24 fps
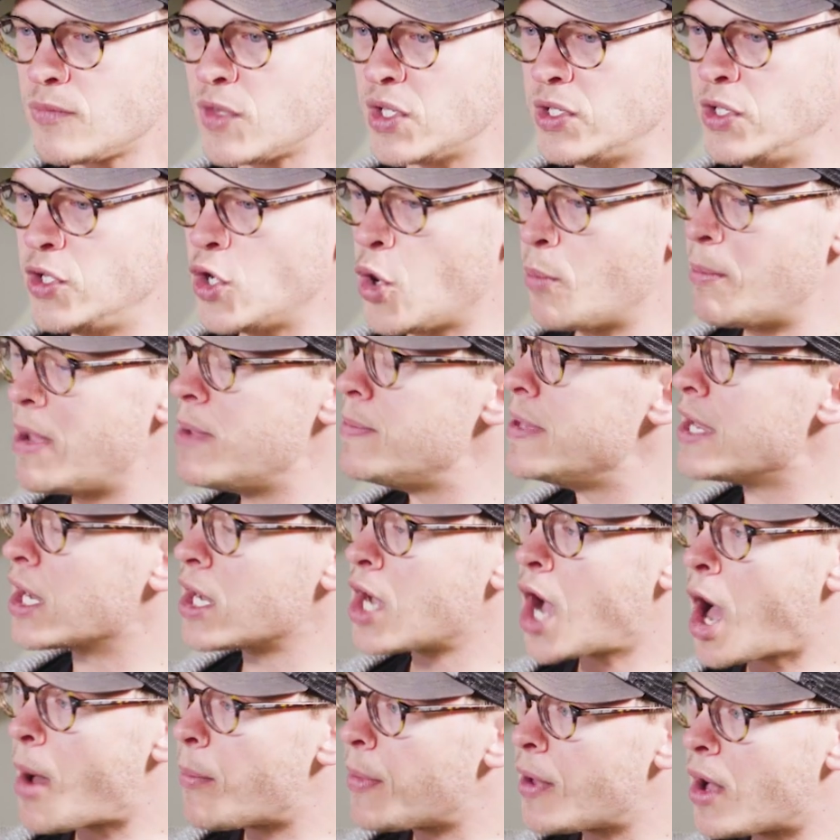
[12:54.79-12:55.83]
maybe a
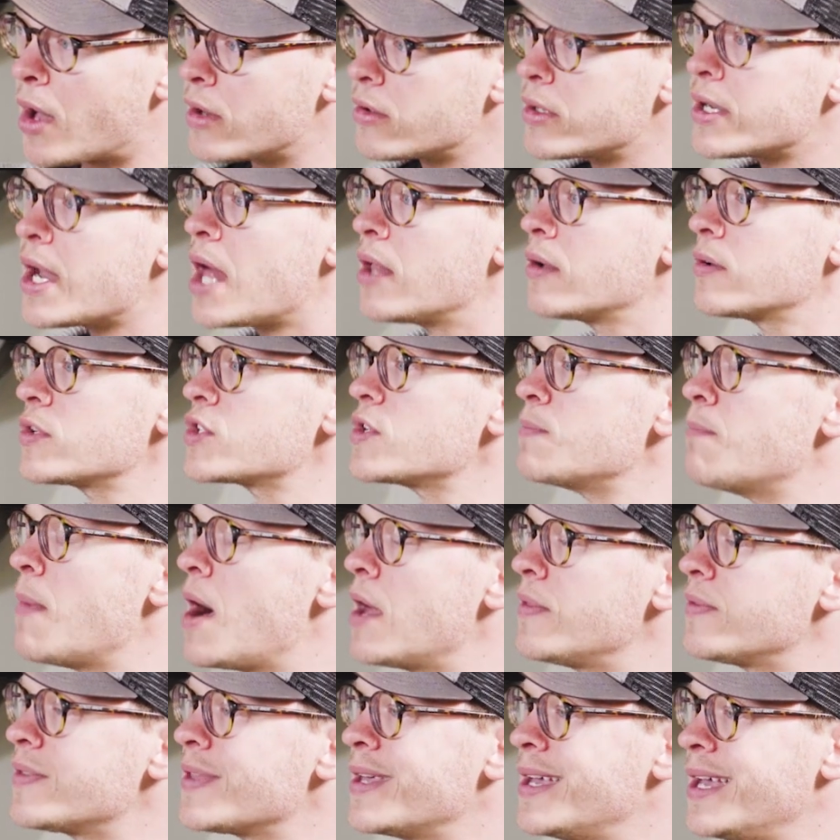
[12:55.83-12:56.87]
couple $100 a
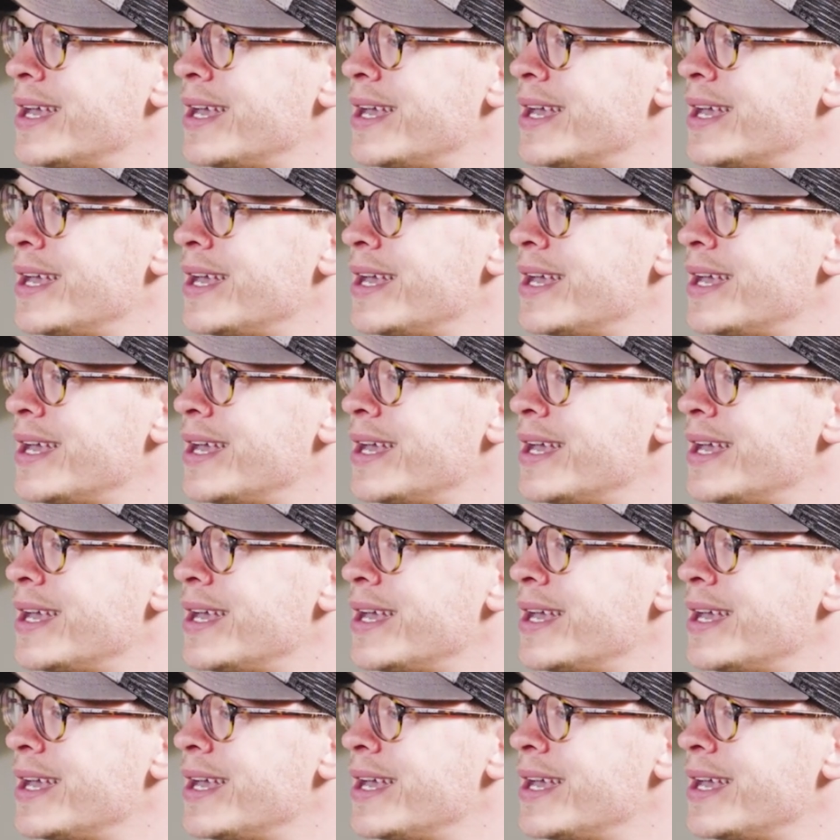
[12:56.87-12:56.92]
month,